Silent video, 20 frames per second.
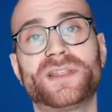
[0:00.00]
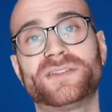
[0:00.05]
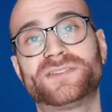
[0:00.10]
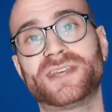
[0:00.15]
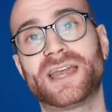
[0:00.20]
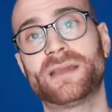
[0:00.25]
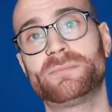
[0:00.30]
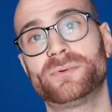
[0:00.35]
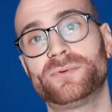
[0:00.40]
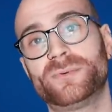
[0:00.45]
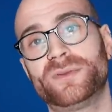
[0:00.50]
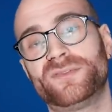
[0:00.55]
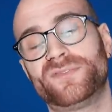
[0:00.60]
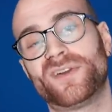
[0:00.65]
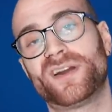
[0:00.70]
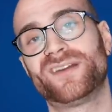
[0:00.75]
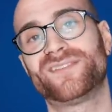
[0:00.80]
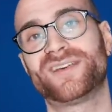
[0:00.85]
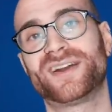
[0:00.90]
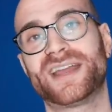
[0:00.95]
the table will be
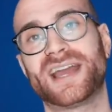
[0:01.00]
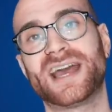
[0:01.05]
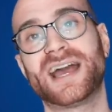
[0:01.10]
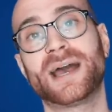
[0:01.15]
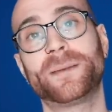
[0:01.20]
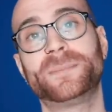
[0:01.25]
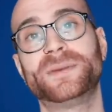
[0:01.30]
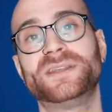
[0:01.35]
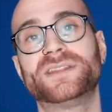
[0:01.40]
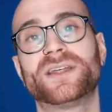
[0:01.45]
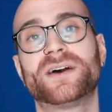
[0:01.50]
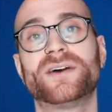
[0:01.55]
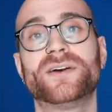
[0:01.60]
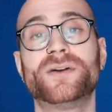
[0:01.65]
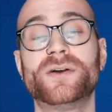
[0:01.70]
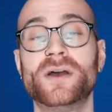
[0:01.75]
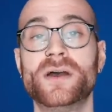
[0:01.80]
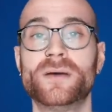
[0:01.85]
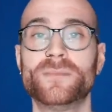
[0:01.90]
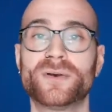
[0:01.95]
very, very happy
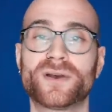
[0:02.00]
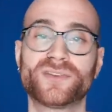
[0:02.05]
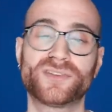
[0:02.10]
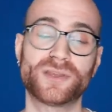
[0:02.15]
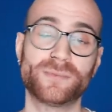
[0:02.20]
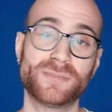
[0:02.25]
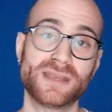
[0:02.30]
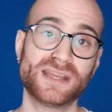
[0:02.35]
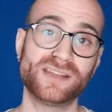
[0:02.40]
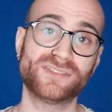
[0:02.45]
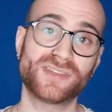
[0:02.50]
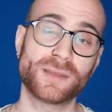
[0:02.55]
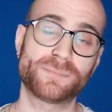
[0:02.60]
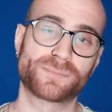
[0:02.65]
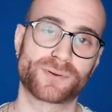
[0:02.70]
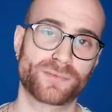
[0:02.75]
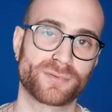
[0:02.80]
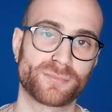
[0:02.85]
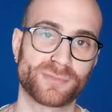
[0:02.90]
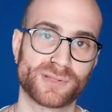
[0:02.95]
though, because it means they
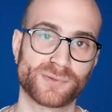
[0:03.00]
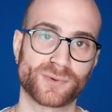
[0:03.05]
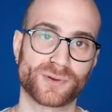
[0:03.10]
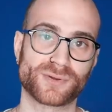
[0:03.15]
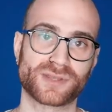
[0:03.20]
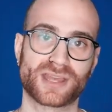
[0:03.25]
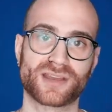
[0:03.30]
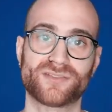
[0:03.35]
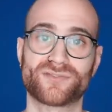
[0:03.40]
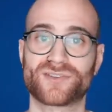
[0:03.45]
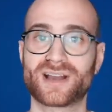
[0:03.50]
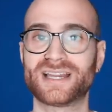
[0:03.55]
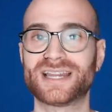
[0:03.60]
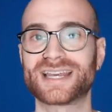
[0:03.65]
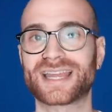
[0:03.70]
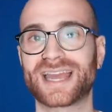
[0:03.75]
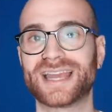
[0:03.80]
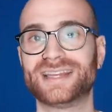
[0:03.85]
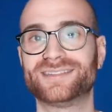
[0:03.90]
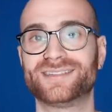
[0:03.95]
probably won't get
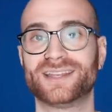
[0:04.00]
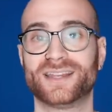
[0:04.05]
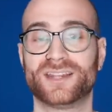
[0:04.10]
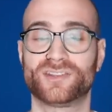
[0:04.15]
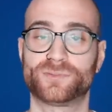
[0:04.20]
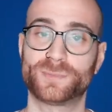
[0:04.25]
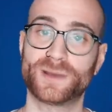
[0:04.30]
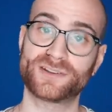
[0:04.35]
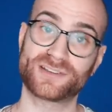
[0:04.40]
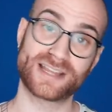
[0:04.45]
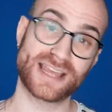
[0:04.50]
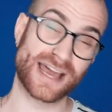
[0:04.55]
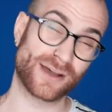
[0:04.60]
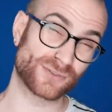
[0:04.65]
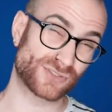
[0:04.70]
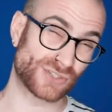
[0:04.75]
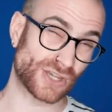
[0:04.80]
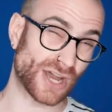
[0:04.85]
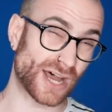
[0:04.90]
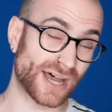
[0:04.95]
relegated, especially how
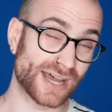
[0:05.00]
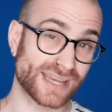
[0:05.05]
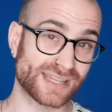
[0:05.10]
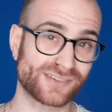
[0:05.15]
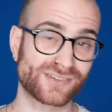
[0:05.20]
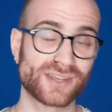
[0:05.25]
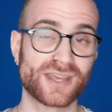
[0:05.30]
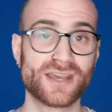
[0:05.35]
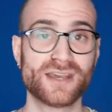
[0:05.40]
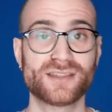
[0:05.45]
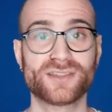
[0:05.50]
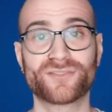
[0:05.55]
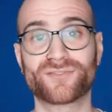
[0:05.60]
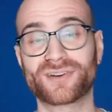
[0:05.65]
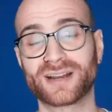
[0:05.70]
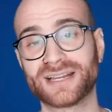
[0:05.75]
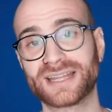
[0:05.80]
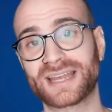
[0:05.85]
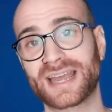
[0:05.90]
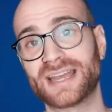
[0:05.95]
tight the
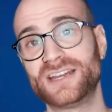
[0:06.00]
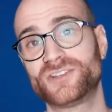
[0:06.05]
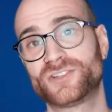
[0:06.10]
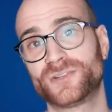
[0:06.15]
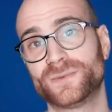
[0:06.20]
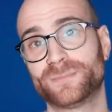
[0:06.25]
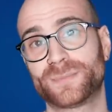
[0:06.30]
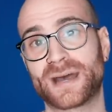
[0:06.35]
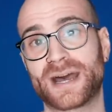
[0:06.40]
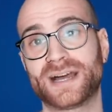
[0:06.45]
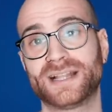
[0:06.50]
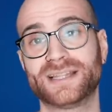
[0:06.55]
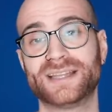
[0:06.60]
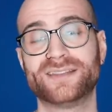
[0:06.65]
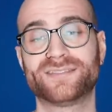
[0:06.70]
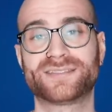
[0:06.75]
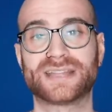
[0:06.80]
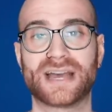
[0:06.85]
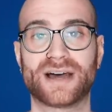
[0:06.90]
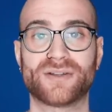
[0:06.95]
relegation battle
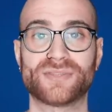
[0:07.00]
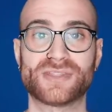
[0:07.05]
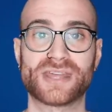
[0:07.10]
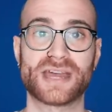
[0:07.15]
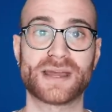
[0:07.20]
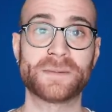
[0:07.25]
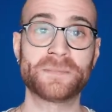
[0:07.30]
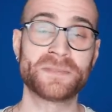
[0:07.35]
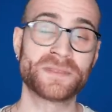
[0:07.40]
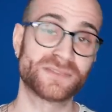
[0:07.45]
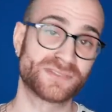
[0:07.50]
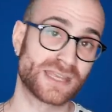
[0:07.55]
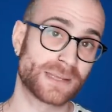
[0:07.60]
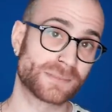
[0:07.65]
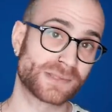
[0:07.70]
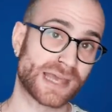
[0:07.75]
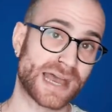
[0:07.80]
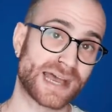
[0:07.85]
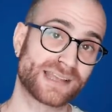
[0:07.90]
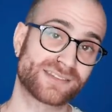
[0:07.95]
is down there.
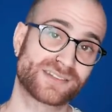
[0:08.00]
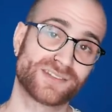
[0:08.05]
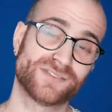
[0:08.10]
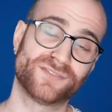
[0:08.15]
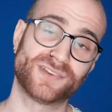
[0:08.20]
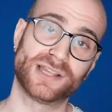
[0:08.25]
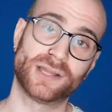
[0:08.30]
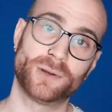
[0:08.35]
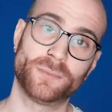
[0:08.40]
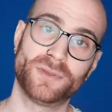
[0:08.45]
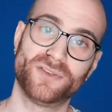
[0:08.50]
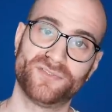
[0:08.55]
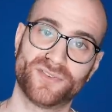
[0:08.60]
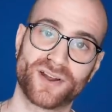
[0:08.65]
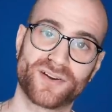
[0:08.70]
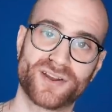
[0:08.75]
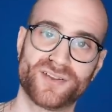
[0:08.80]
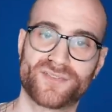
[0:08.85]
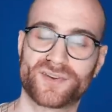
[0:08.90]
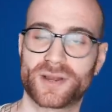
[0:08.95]
Teams like Aston Villa will be
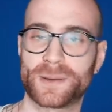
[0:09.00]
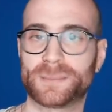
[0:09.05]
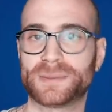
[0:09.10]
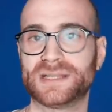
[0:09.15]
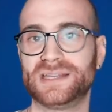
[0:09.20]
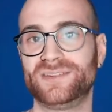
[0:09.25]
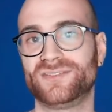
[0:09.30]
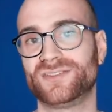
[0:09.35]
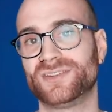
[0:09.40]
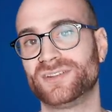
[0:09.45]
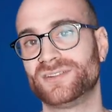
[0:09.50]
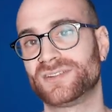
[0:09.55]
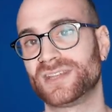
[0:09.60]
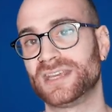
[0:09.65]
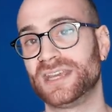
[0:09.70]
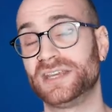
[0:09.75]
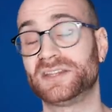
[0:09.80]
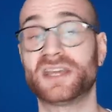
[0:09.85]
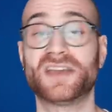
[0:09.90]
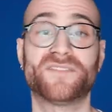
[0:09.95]
very, very pleased
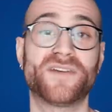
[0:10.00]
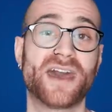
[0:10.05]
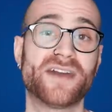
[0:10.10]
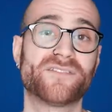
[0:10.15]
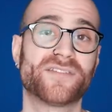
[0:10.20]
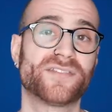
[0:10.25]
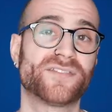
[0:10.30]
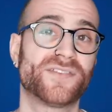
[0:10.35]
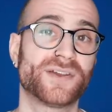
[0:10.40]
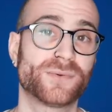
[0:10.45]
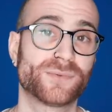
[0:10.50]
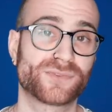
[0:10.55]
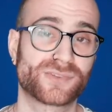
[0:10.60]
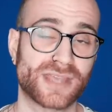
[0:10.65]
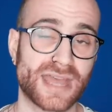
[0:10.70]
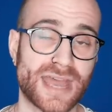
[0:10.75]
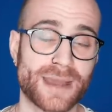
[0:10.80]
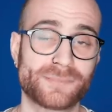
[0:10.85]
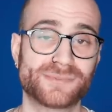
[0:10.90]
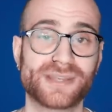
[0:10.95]
indeed if everything was
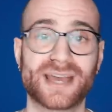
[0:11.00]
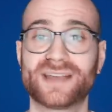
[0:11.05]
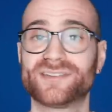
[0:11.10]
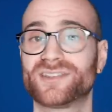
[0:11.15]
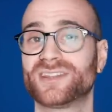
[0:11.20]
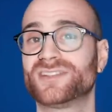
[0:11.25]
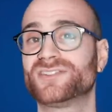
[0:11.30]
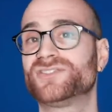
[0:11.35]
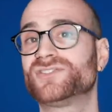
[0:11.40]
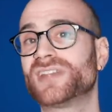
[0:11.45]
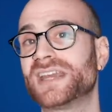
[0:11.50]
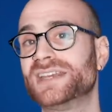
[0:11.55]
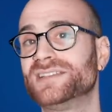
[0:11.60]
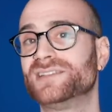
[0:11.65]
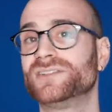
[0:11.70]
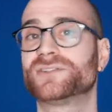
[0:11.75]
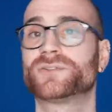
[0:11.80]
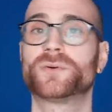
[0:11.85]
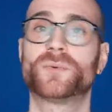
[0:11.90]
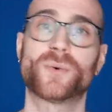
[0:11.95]
kept as the
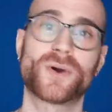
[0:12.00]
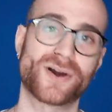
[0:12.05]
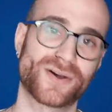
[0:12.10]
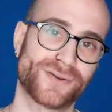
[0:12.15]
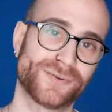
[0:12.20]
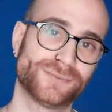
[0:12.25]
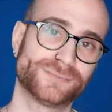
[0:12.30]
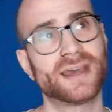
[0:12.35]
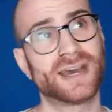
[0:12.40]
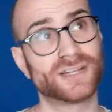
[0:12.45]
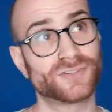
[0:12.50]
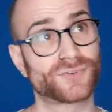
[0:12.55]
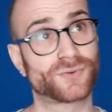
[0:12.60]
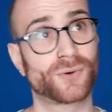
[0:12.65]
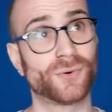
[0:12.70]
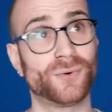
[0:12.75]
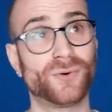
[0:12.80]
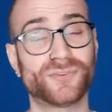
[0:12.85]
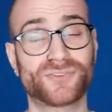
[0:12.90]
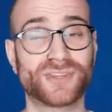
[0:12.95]
status quo. And of
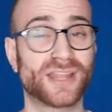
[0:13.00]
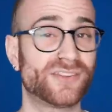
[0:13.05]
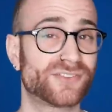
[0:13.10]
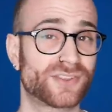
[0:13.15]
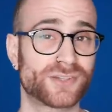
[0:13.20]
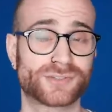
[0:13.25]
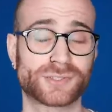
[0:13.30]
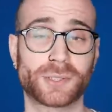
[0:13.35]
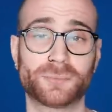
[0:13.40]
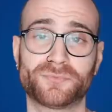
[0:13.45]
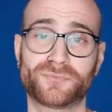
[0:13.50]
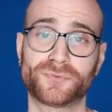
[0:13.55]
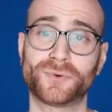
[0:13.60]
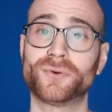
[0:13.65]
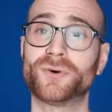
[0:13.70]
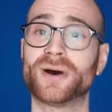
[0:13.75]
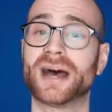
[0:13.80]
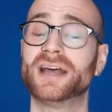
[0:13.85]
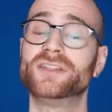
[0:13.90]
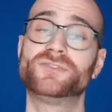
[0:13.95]
course, there's the top
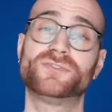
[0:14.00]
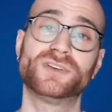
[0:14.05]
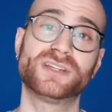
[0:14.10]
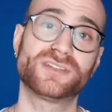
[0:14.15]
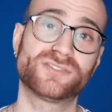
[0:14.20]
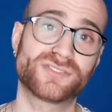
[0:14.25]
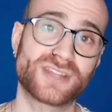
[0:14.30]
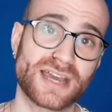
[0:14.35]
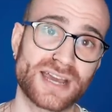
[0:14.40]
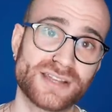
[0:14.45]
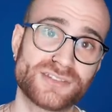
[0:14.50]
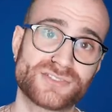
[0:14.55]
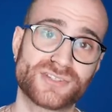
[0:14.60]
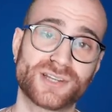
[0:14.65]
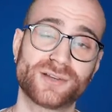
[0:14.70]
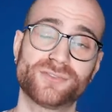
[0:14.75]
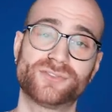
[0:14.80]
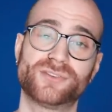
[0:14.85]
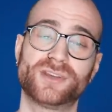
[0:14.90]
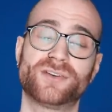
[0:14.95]
4. As things stand,
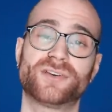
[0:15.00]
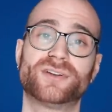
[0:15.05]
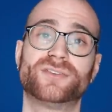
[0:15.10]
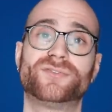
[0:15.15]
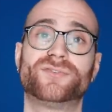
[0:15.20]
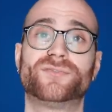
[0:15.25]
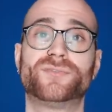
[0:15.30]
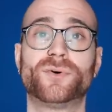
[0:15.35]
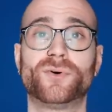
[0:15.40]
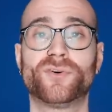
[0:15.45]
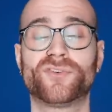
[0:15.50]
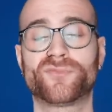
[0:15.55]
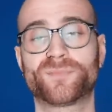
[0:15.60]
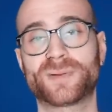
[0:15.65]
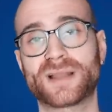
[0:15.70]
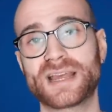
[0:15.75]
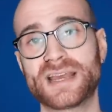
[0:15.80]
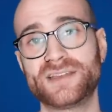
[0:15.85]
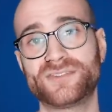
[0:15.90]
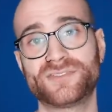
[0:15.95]
Chelsea are in 4th
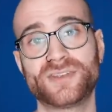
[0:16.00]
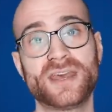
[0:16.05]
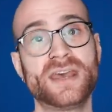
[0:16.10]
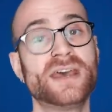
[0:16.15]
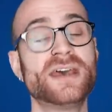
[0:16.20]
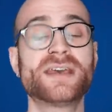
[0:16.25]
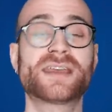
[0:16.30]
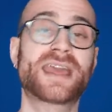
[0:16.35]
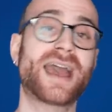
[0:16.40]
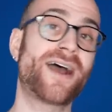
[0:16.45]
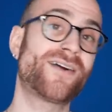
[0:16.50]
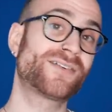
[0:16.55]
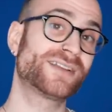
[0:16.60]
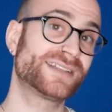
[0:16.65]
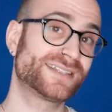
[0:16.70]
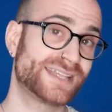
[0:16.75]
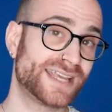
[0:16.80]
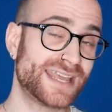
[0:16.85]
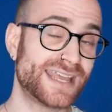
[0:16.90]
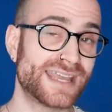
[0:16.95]
place,
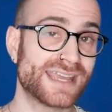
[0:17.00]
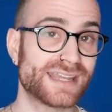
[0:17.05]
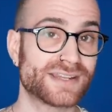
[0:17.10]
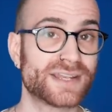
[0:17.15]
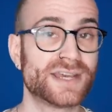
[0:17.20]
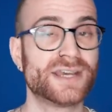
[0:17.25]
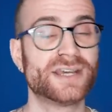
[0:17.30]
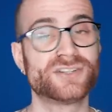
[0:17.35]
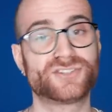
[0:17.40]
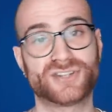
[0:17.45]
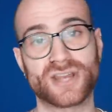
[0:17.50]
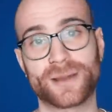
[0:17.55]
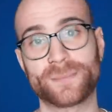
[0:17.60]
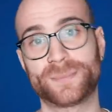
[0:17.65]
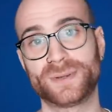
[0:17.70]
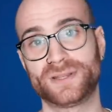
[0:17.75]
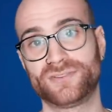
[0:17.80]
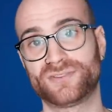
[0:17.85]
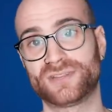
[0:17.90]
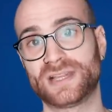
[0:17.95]
guaranteed
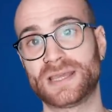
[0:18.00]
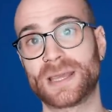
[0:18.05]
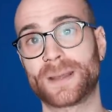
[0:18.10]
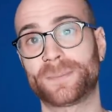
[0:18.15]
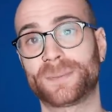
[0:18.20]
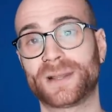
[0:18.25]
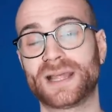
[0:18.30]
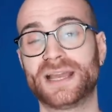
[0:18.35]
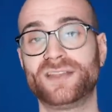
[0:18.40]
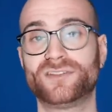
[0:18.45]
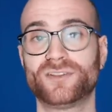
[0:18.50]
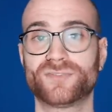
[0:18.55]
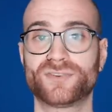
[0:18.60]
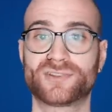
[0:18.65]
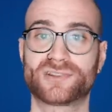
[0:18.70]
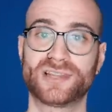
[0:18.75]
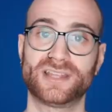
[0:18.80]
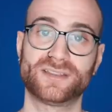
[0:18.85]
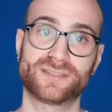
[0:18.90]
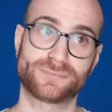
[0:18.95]
Champions League place.
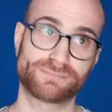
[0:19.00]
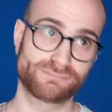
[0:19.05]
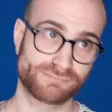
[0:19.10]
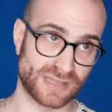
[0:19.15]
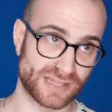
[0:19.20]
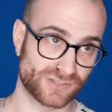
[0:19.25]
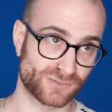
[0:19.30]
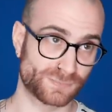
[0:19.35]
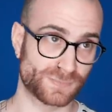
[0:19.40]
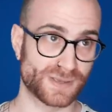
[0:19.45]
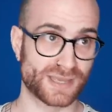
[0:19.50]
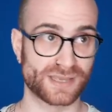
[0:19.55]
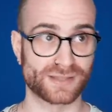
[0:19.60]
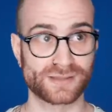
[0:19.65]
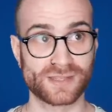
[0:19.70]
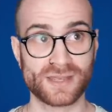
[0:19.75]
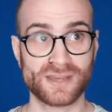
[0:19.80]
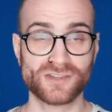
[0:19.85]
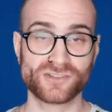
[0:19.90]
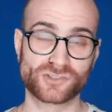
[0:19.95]
Obviously, it's
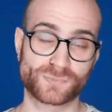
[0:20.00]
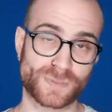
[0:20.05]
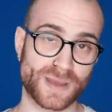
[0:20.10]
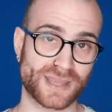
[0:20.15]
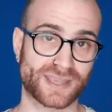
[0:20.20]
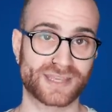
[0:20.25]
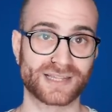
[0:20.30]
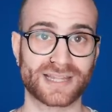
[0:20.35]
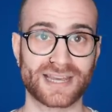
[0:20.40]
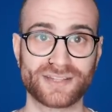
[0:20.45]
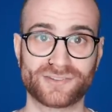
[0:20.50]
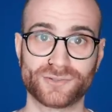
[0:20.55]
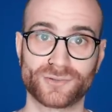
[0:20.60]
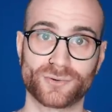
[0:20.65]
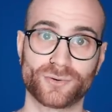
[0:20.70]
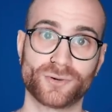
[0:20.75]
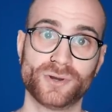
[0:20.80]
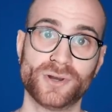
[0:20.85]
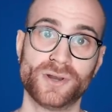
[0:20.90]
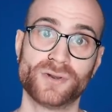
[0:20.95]
being speculated
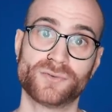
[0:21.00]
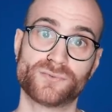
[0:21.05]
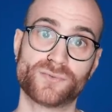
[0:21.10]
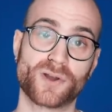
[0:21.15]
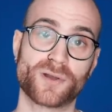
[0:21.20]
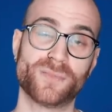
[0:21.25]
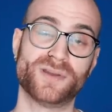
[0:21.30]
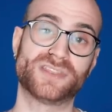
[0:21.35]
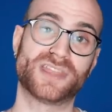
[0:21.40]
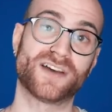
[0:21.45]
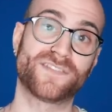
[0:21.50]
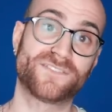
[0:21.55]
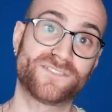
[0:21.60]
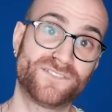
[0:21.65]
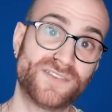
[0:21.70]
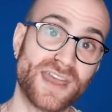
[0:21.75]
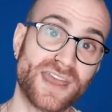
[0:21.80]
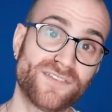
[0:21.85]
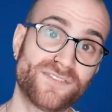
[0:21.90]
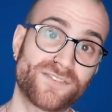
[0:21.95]
or rumoured that
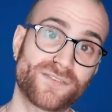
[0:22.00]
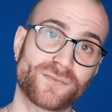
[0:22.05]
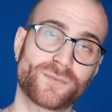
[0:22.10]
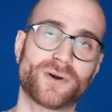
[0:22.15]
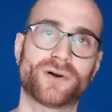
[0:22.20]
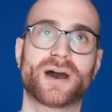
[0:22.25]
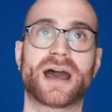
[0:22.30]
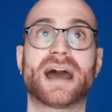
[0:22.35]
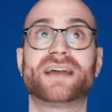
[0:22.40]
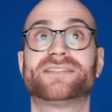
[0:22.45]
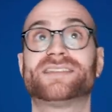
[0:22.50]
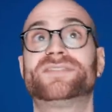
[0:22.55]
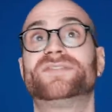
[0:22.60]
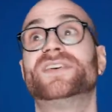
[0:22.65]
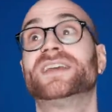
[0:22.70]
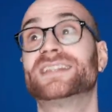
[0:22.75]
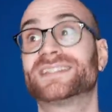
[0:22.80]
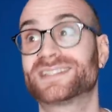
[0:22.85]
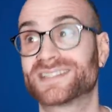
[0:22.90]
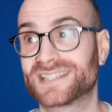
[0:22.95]
5th, well, as
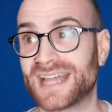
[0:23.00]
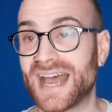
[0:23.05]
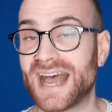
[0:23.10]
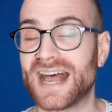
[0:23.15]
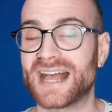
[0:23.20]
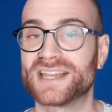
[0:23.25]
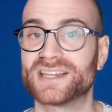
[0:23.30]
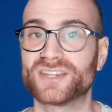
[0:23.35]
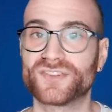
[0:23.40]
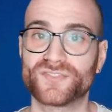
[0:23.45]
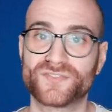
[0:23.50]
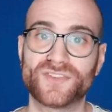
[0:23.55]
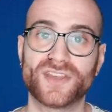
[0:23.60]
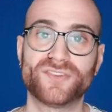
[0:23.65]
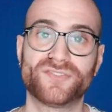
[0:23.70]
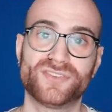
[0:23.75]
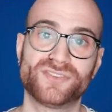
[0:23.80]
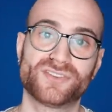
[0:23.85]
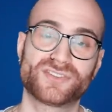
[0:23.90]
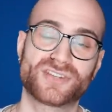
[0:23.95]
things stand,
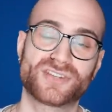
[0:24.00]
5th is a